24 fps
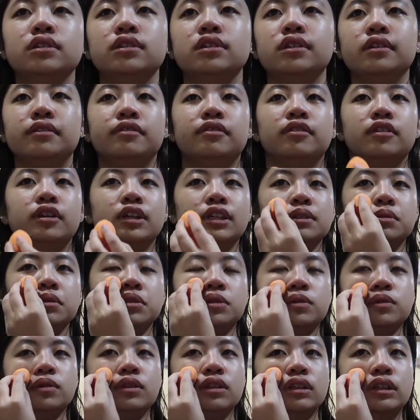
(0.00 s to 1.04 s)
the difference
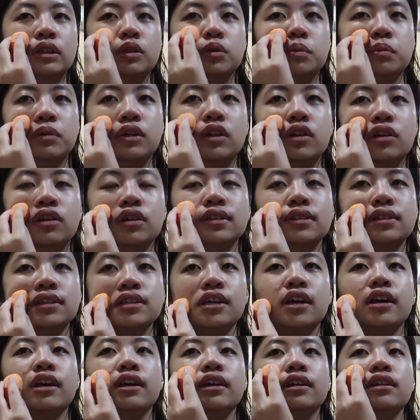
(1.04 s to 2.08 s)
between luminous
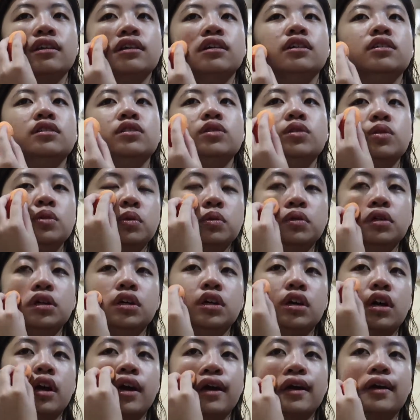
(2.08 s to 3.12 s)
and
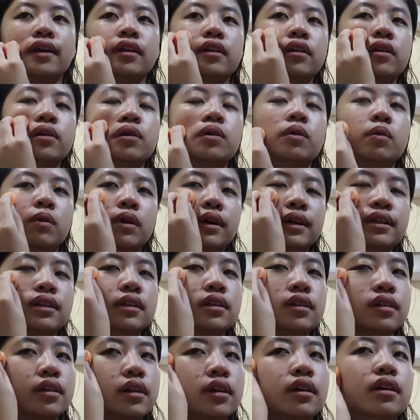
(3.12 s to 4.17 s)
dewy and what
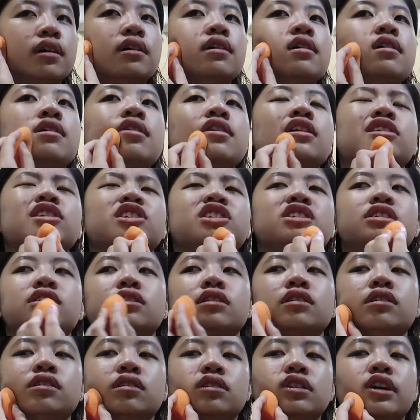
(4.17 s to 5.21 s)

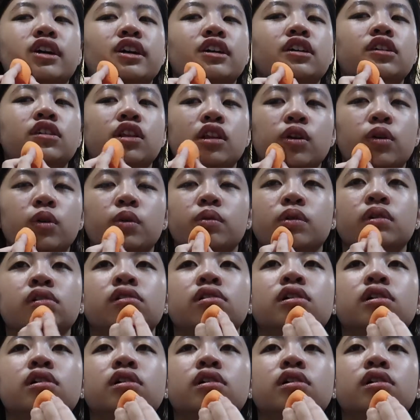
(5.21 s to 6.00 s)
like glowy